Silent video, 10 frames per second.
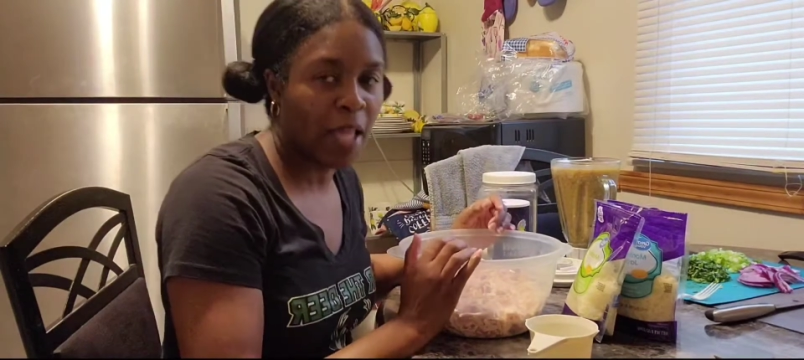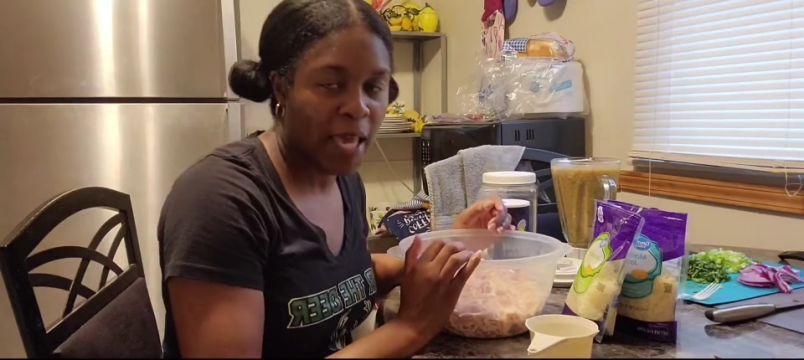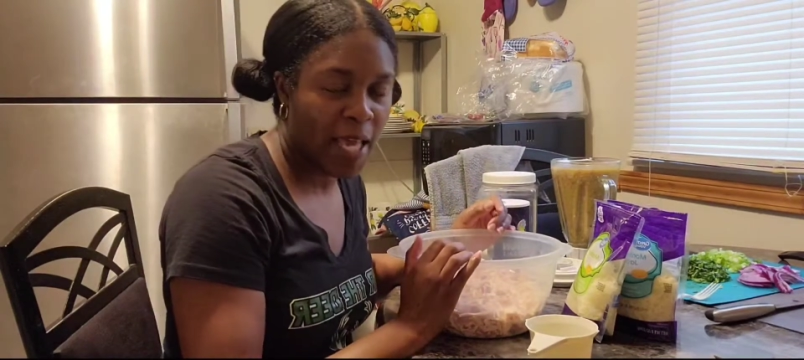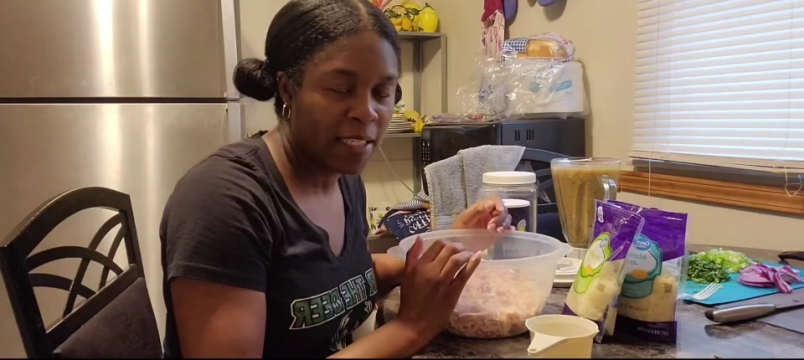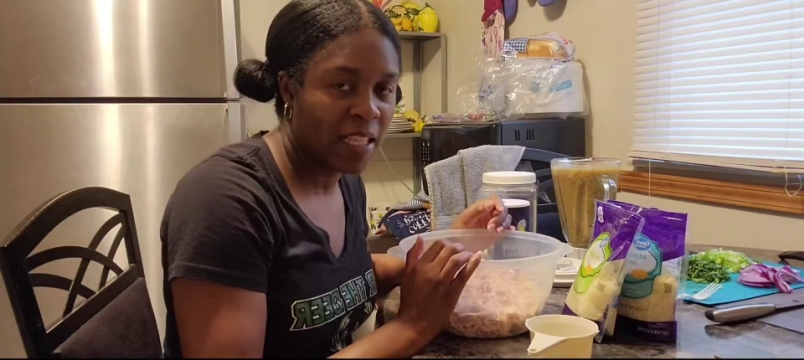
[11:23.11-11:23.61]

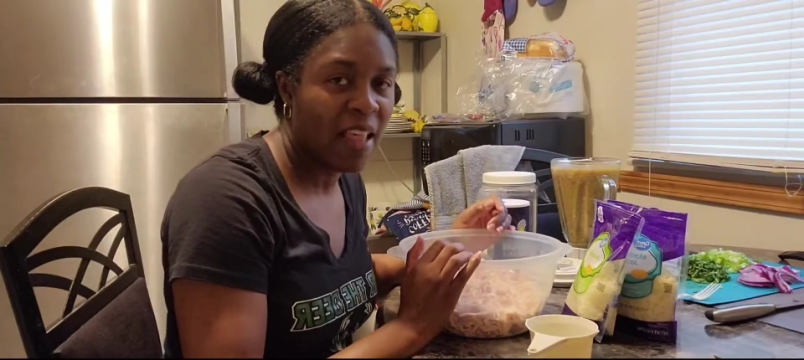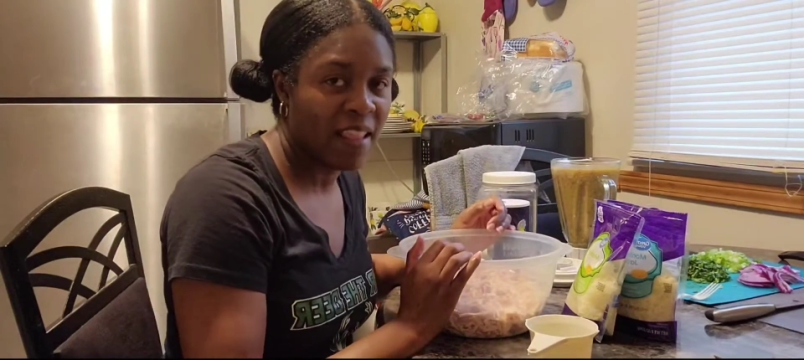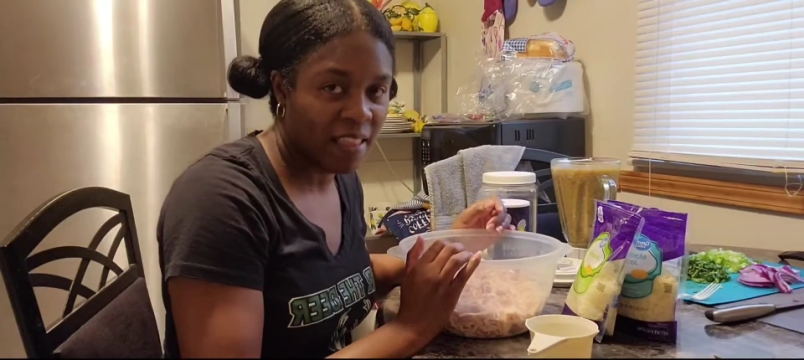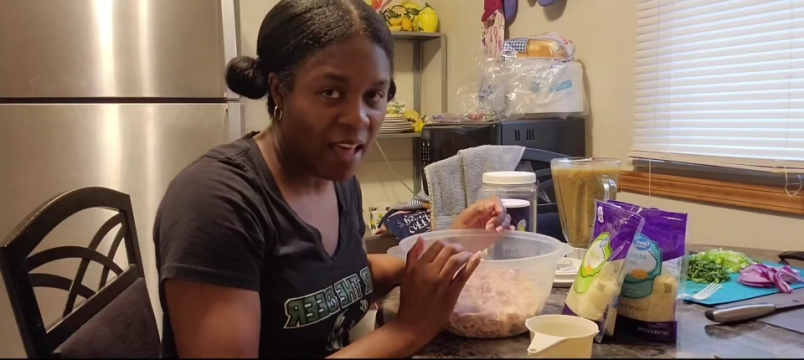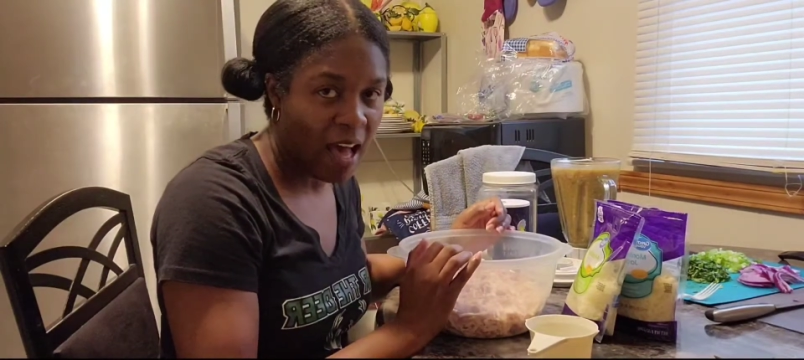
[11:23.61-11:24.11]
legs,
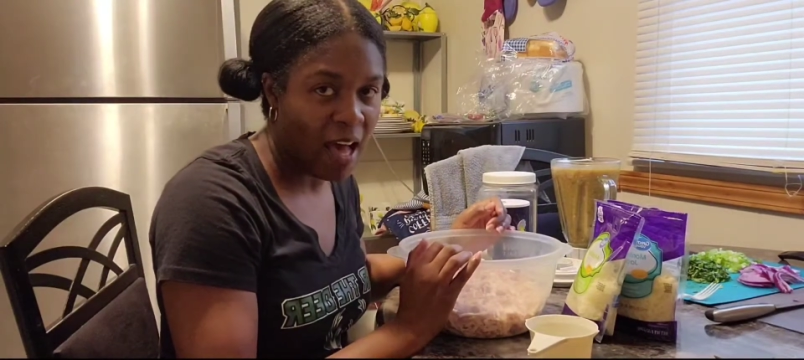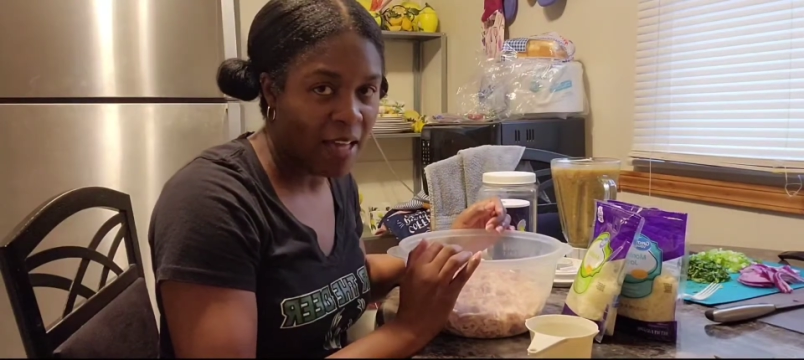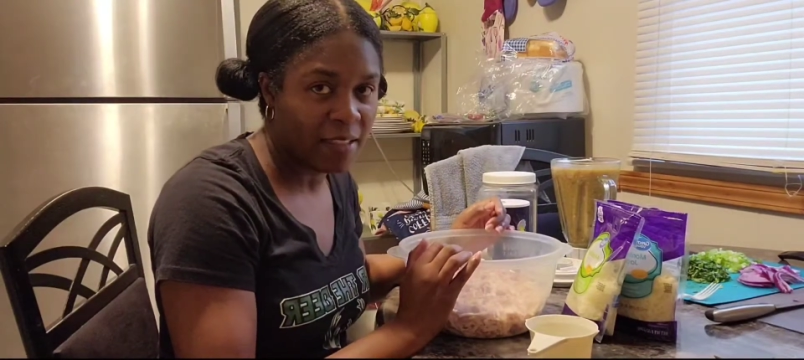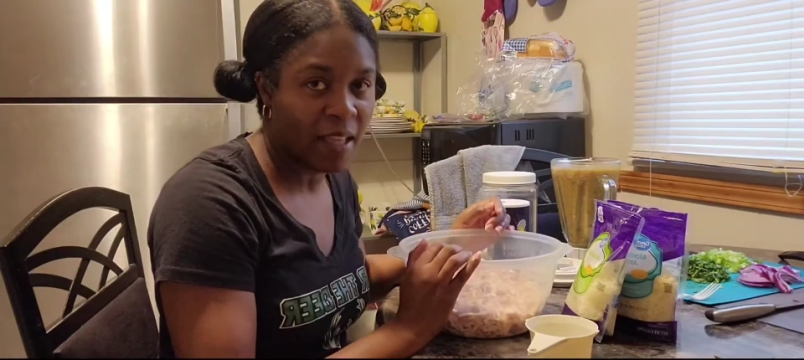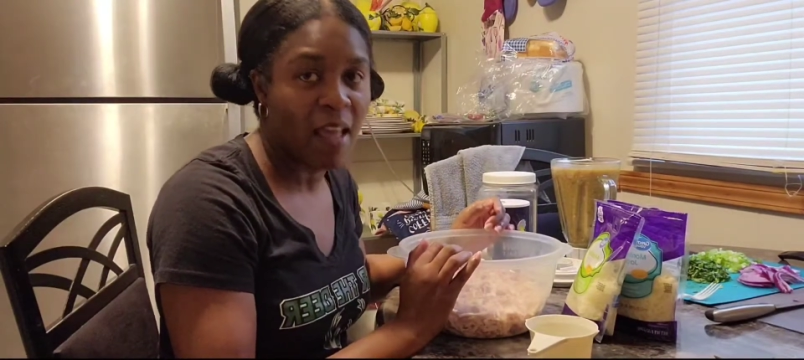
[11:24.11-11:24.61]
the
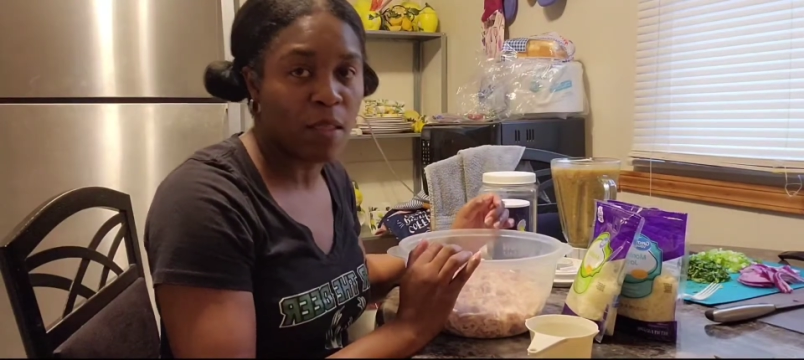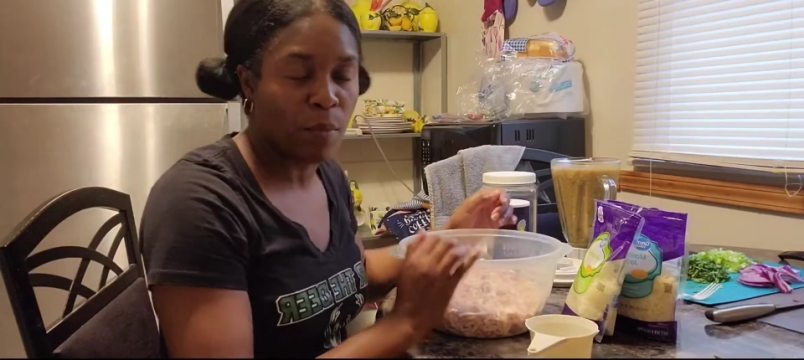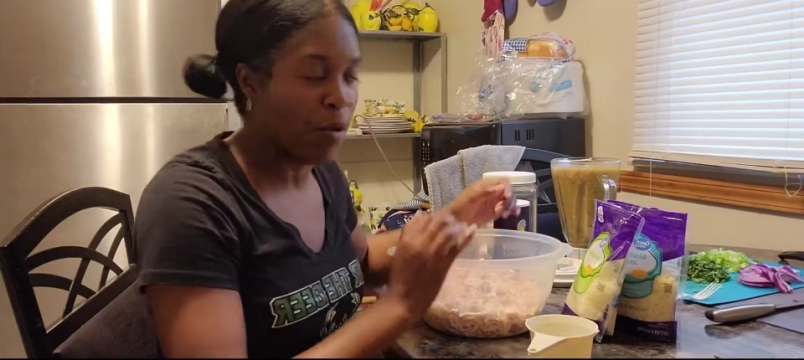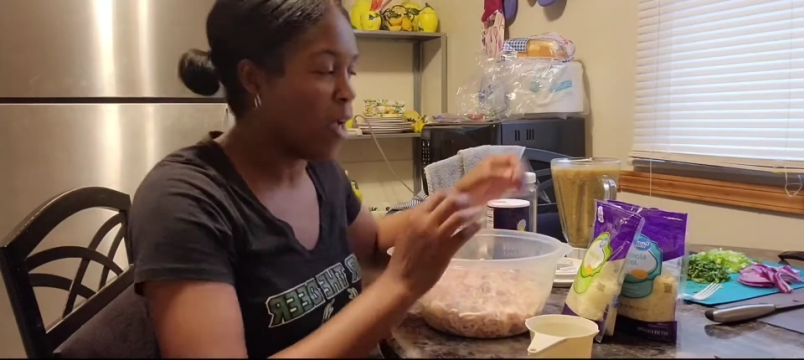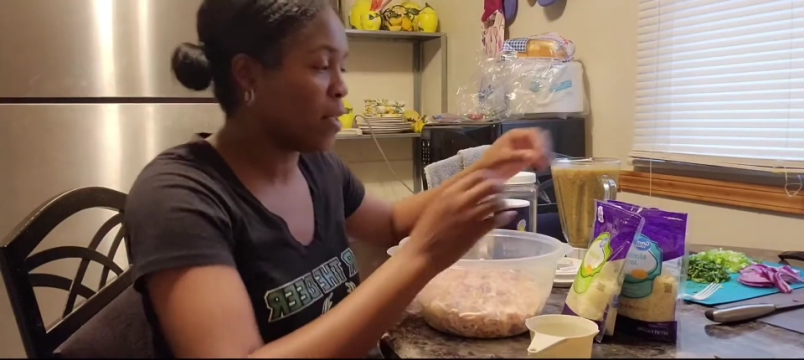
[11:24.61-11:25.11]
thighs, and
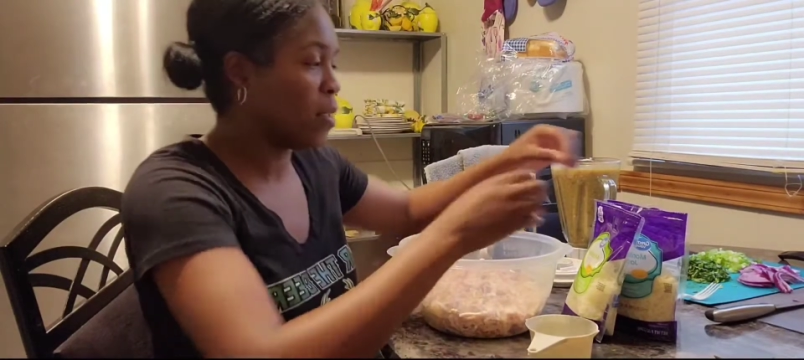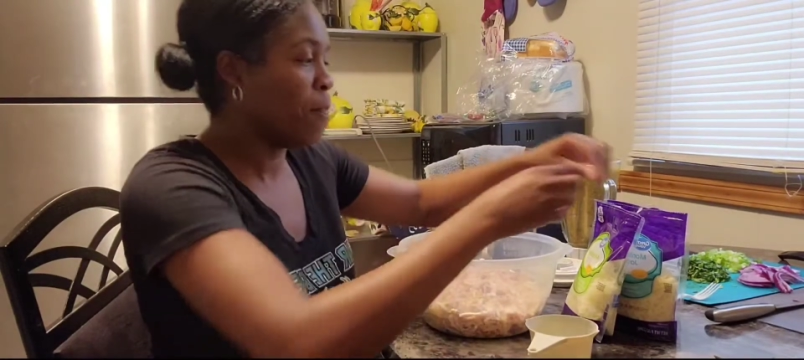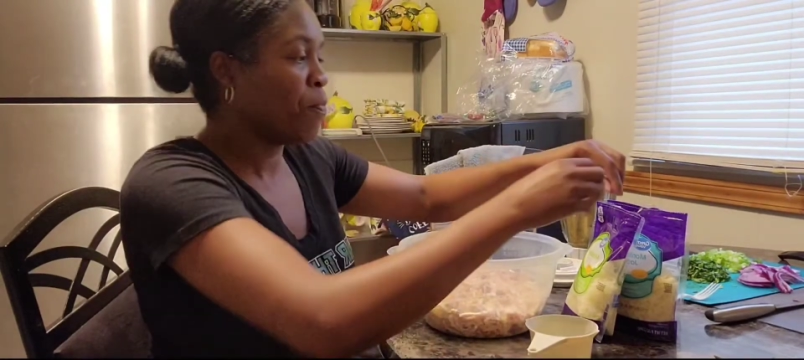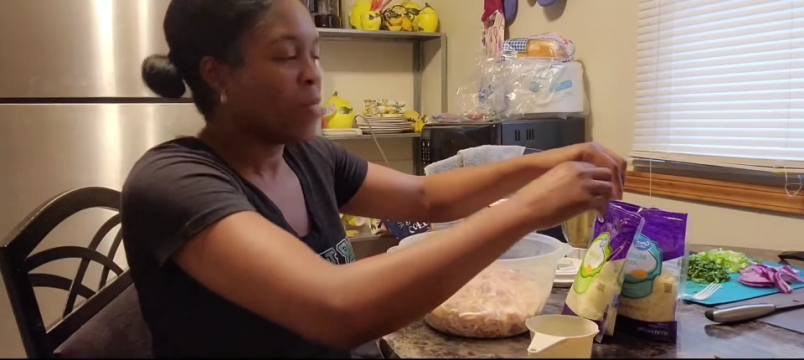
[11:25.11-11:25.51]
the breast.